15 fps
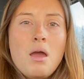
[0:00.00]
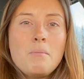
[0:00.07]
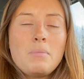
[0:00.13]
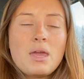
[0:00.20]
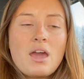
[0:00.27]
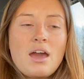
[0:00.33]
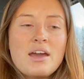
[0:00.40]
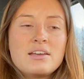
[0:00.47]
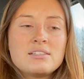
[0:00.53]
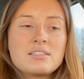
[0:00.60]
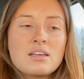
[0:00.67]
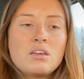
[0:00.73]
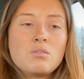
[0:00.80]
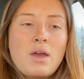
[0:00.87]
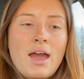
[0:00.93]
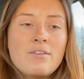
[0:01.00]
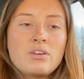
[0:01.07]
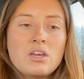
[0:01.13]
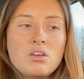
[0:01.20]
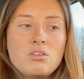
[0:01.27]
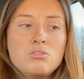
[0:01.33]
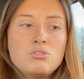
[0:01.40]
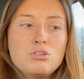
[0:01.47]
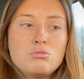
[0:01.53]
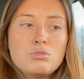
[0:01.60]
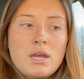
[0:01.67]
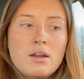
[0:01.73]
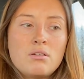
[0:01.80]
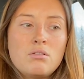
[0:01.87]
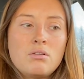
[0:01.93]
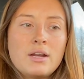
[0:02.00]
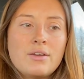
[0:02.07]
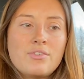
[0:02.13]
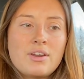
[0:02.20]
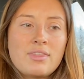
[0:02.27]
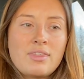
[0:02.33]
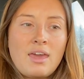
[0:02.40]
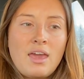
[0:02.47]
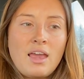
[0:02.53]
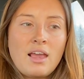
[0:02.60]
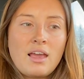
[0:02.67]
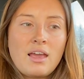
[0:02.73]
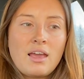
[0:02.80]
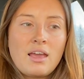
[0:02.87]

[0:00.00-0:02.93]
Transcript: because having a YouTube channel and everything